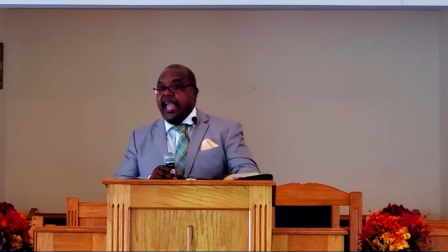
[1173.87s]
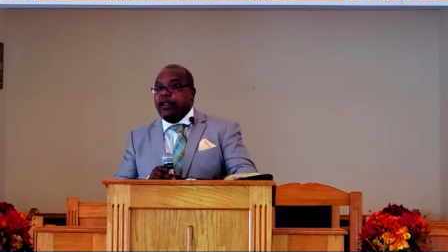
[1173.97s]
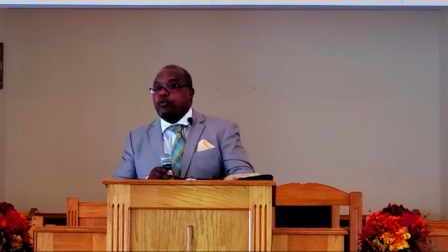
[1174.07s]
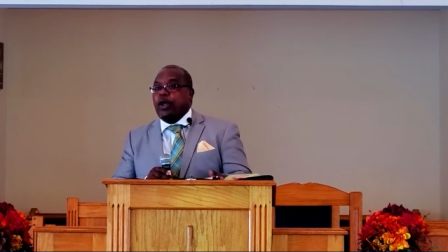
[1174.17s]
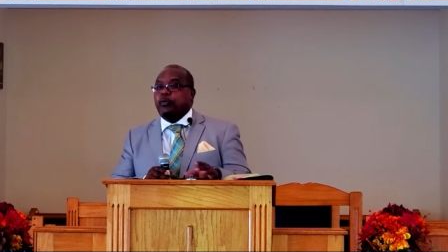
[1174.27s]

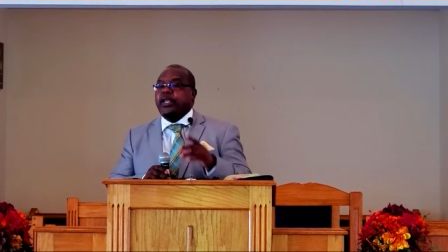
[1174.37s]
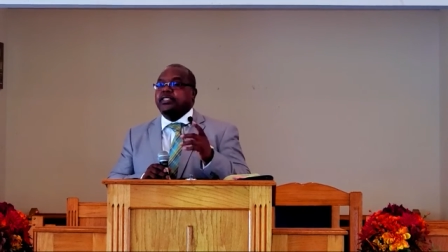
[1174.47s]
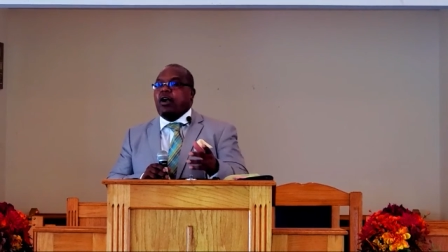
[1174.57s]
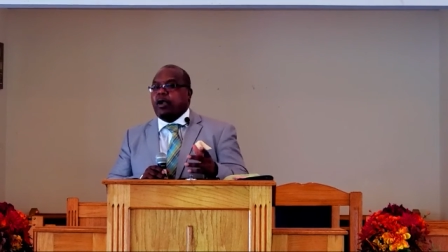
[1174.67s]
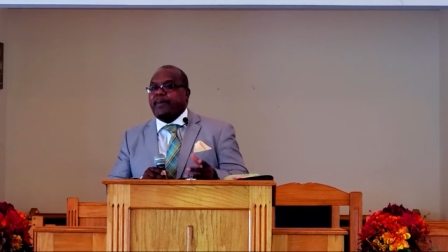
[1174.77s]
And what we
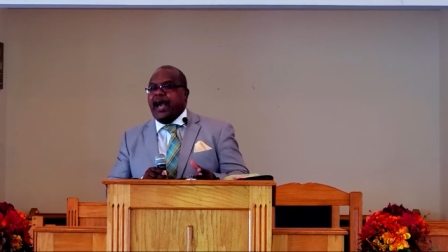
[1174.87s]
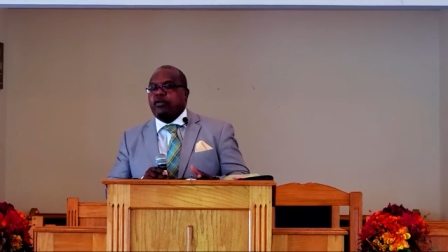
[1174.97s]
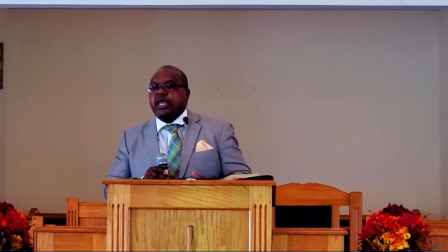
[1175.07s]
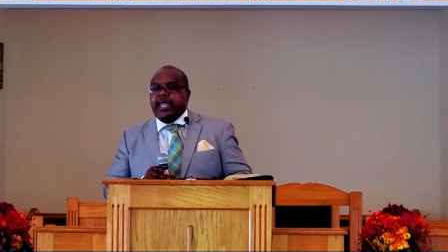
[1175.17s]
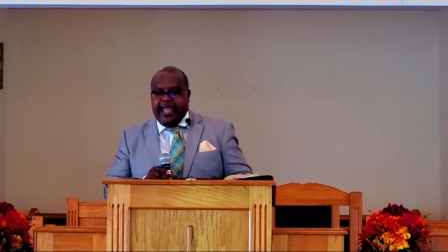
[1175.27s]
talk
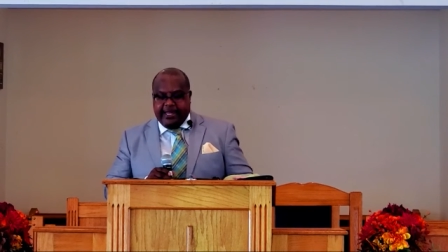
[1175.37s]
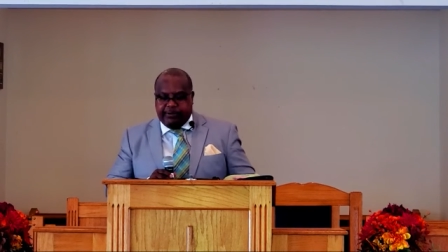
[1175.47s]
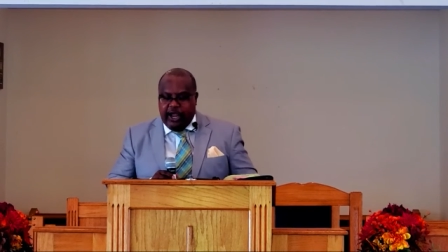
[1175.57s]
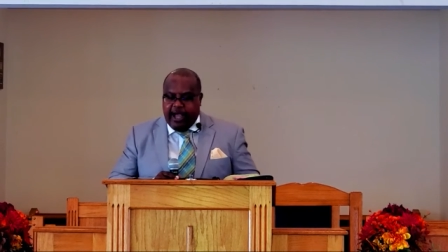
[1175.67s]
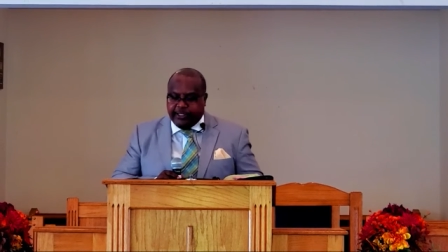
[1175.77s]
about
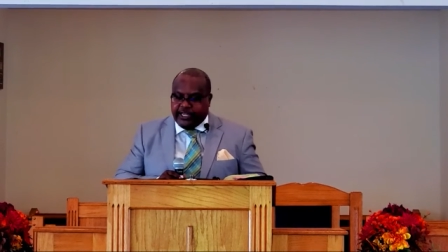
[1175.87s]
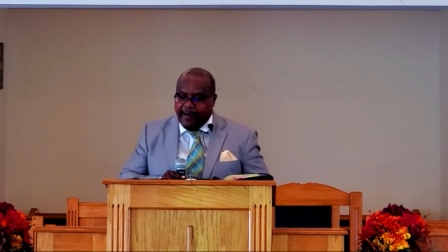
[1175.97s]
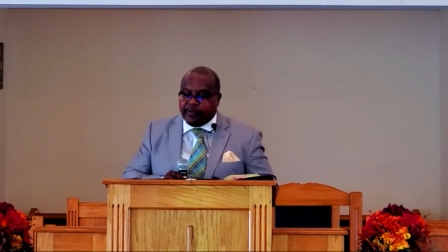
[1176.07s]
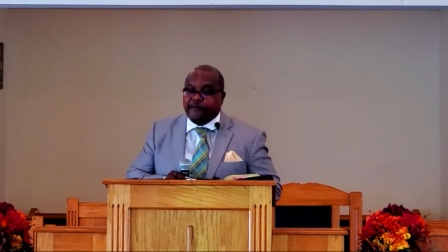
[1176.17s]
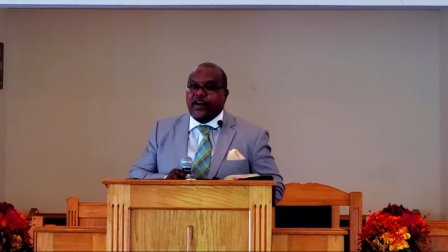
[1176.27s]
in John
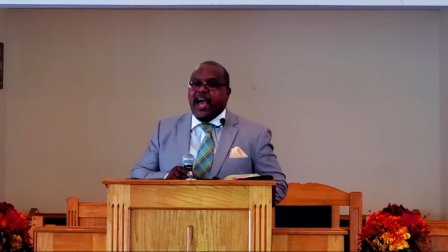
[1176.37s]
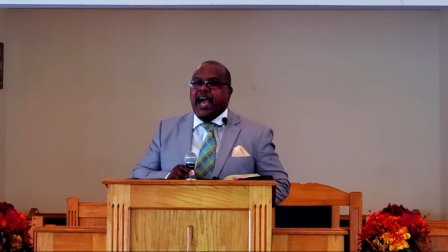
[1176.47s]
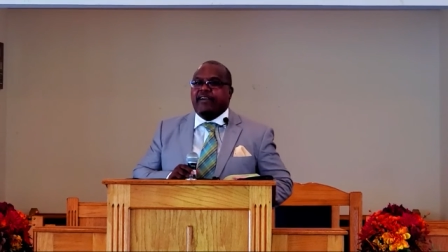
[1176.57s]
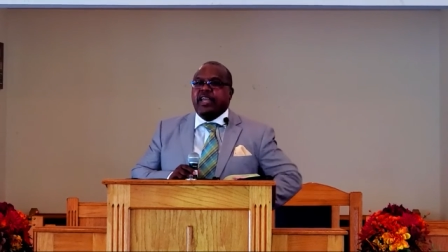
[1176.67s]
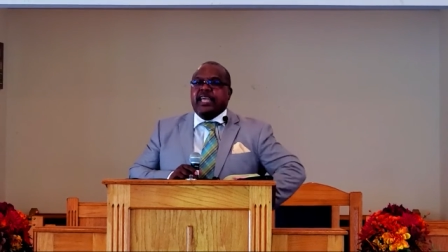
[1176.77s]
chapter
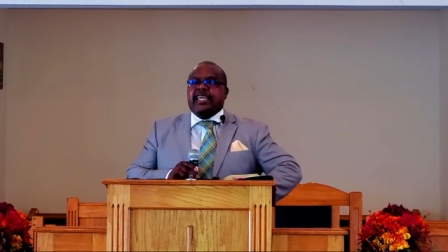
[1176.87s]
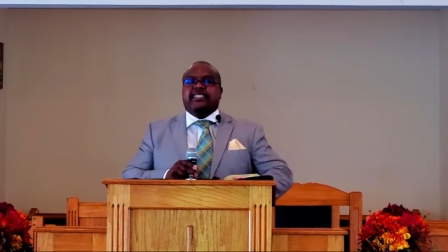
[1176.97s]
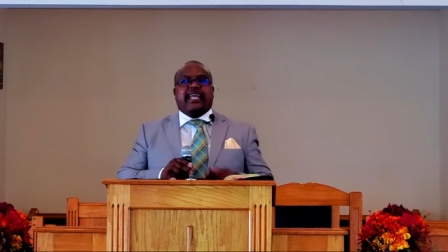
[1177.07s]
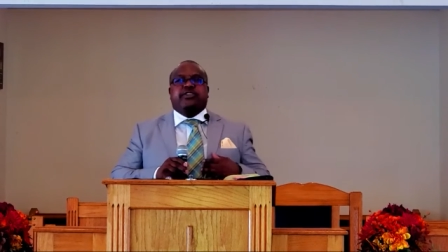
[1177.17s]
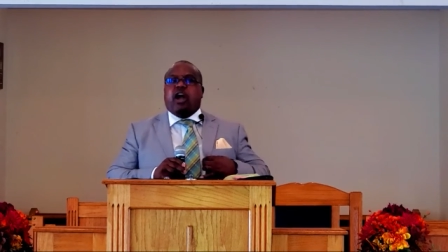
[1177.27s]
5, he
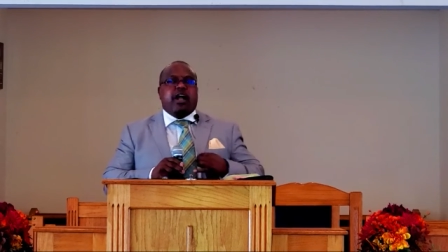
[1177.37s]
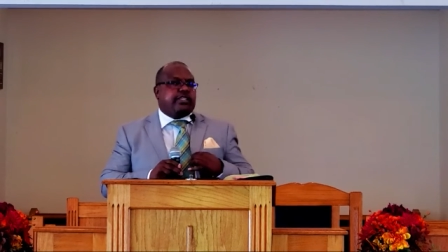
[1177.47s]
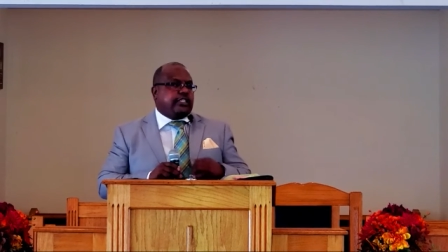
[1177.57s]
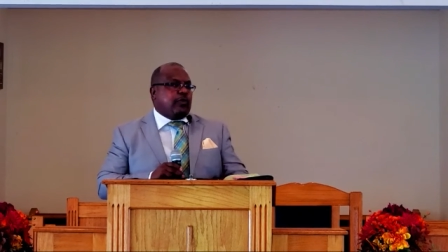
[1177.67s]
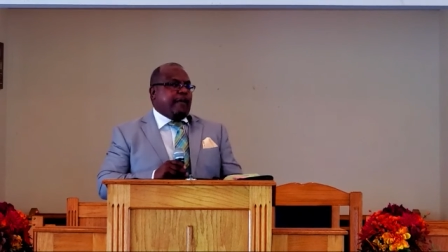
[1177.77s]
said
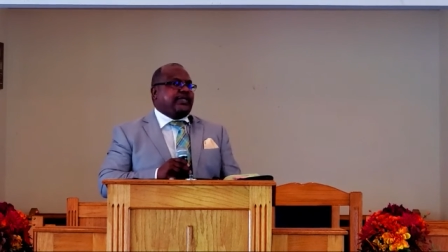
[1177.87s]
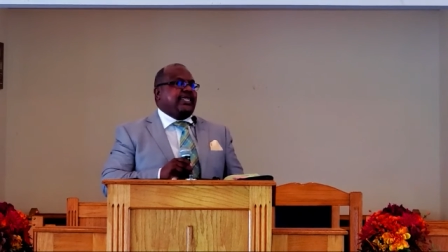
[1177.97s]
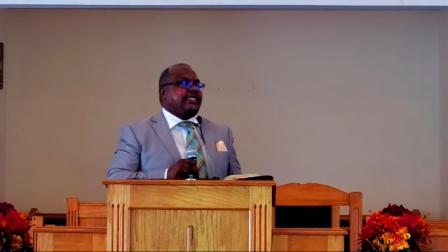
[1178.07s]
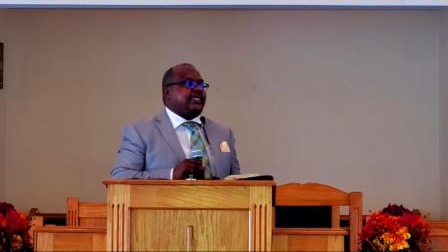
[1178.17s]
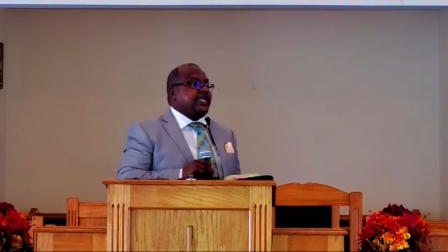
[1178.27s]
darkness
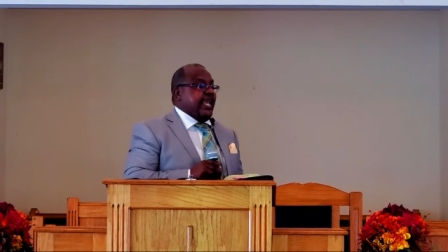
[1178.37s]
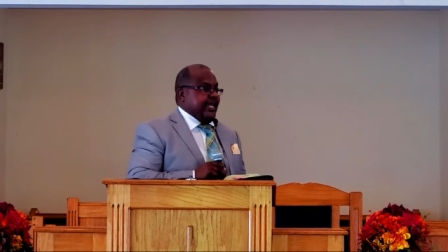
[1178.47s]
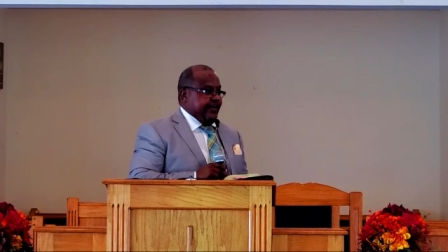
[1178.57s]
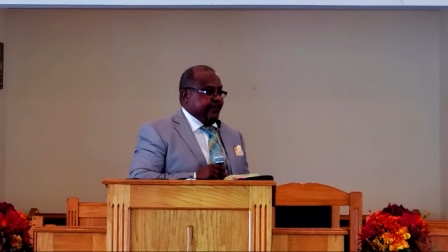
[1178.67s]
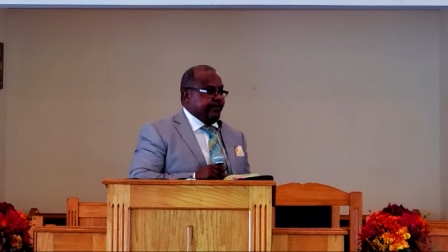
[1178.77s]
represents
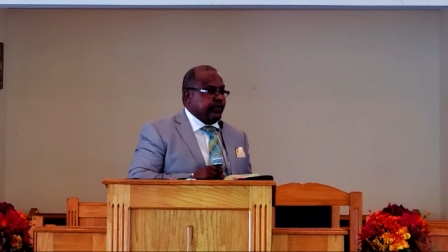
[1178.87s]
sin.